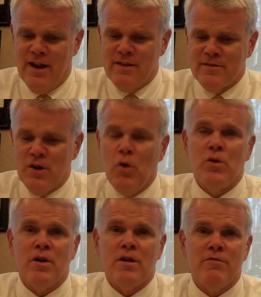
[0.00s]
and as an
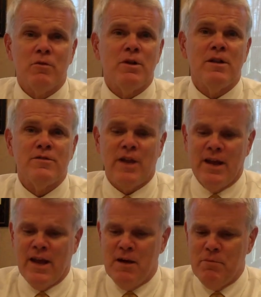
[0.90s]
owner of a real
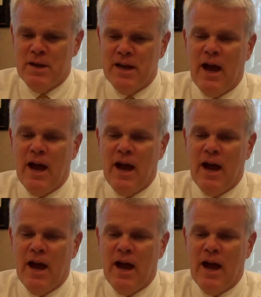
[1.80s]
estate company,